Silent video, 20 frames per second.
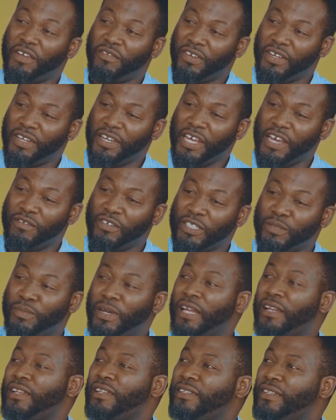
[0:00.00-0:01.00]
very nervous.
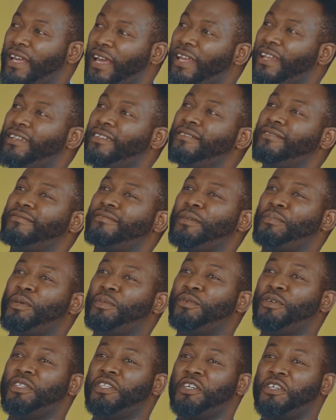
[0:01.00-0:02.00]
But then the
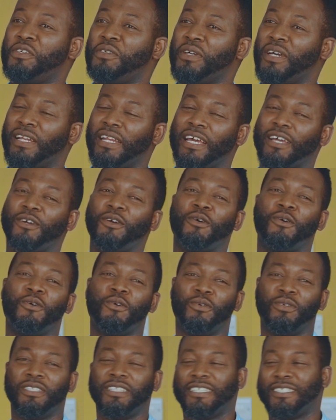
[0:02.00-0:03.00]
people in the queue are like,
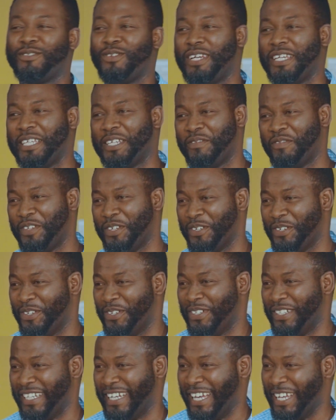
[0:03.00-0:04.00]
oh, just go and give me your
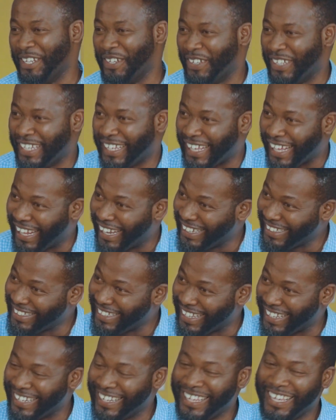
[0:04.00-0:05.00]
order, kind of
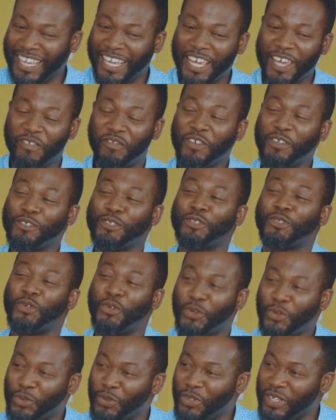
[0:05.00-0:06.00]
thing. It feels
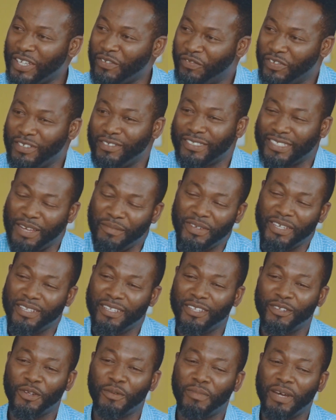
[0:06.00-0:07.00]
cool. It feels, I
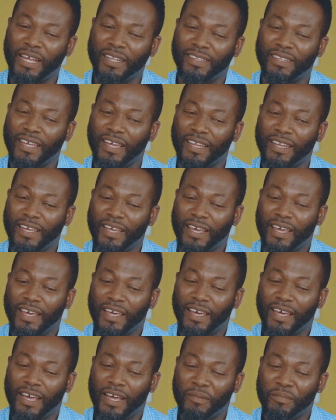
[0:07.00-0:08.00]
mean, but then
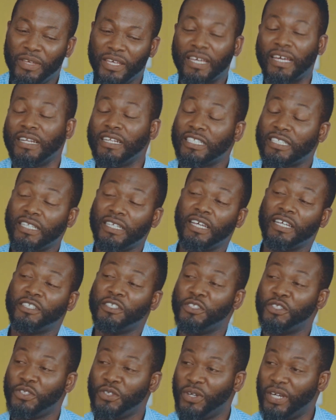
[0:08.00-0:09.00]
it can easily get
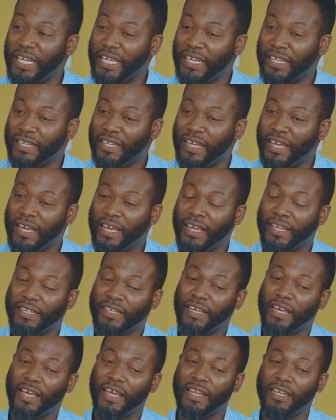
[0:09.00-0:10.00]
into your head.
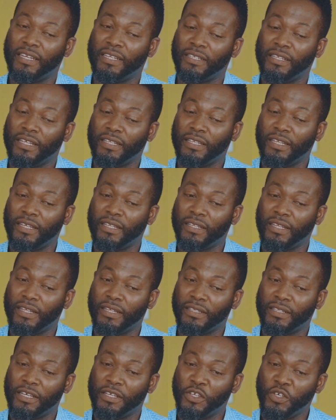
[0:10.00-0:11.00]
And
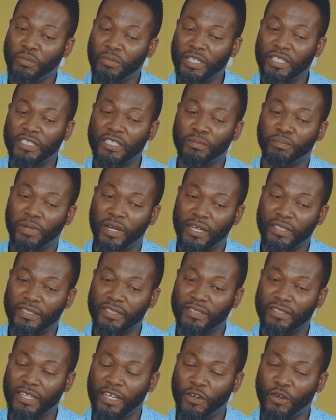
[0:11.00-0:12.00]
the humility part
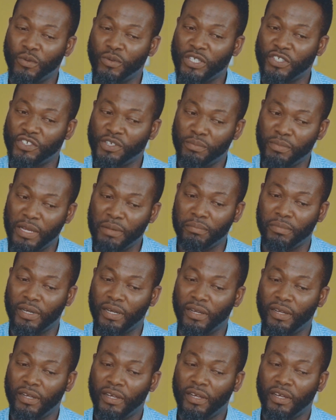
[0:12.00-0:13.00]
is that always remember
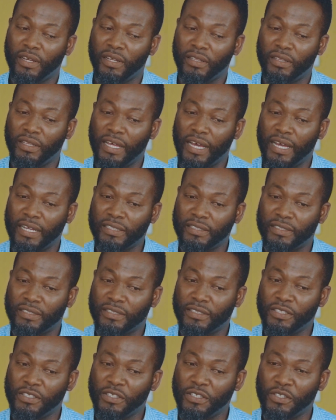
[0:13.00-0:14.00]
that,
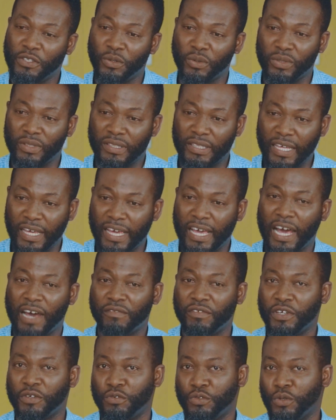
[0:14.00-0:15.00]
they have
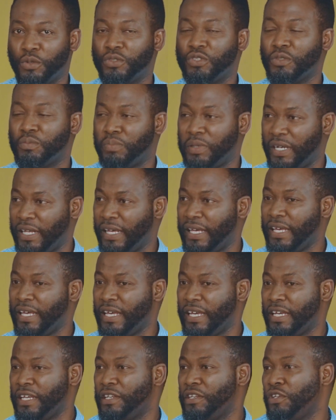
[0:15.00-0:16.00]
a role to play
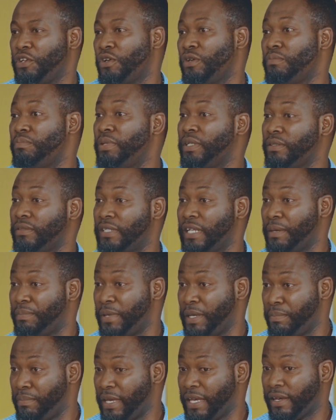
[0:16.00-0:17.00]
in your build-up
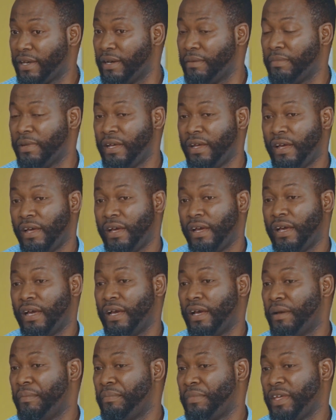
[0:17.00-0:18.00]
and makeup.
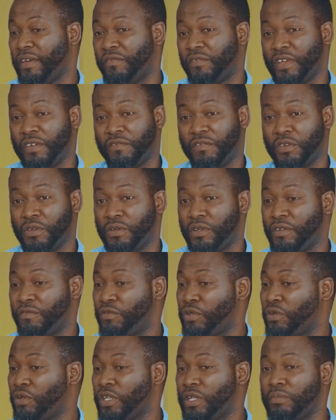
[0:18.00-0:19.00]
If
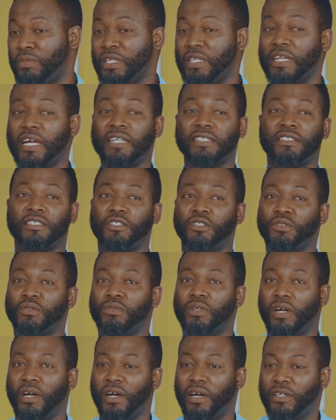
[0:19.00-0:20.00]
we're going to be nasty to
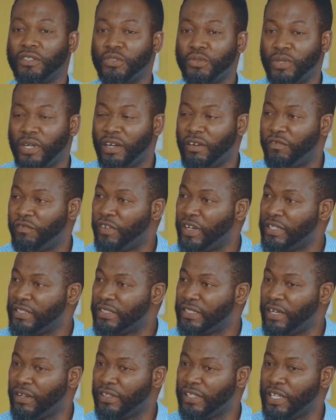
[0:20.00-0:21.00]
our fans
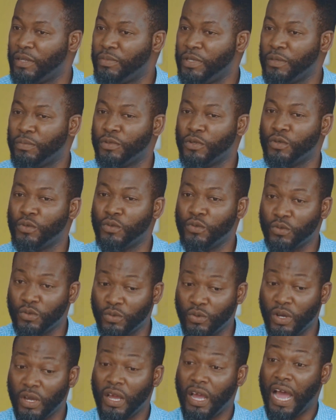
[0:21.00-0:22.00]
out there, people who
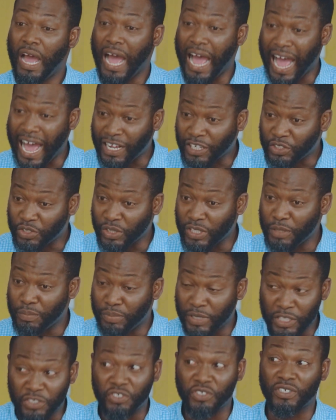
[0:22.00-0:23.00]
actually
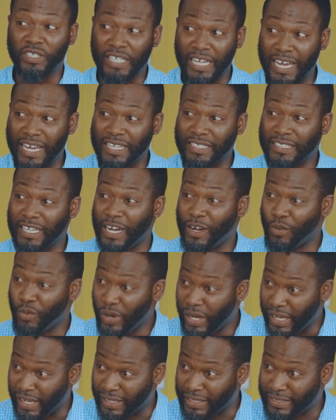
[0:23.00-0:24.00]
patronize our
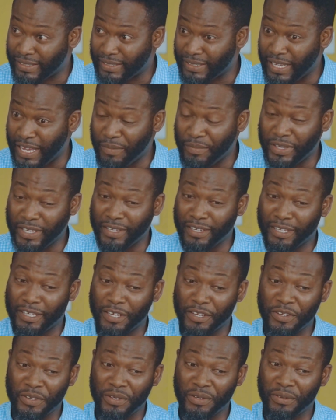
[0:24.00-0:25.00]
works. I mean,
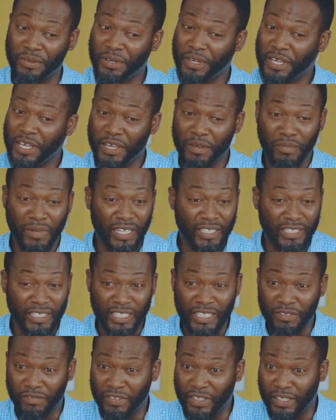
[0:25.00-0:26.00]
can you imagine
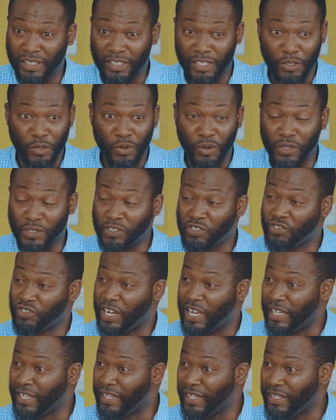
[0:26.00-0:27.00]
if they go on
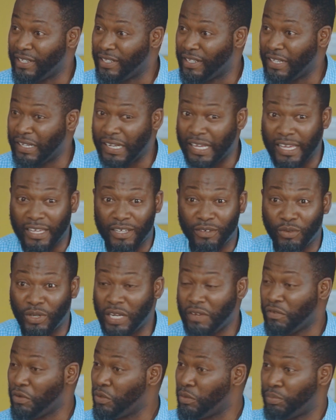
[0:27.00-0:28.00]
strike and they're like,
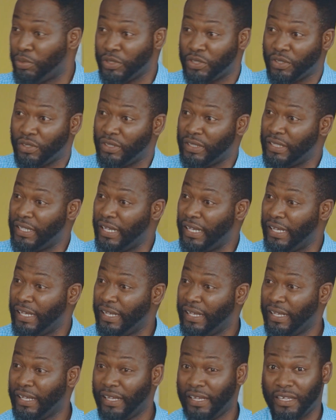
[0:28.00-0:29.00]
whatever we put on there
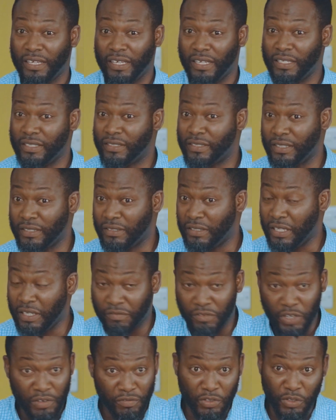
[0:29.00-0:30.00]
they've
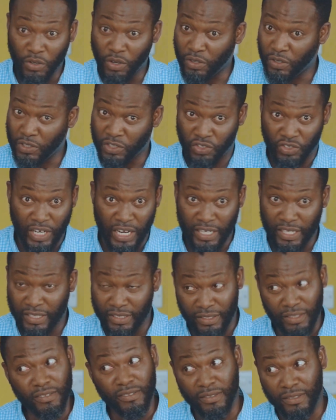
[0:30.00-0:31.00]
not even gone on strike and
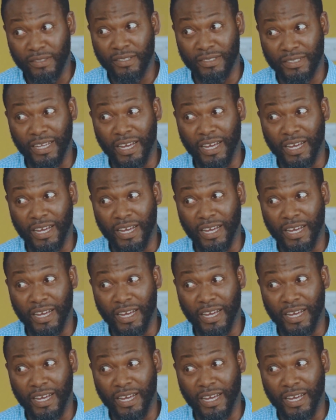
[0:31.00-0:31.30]
things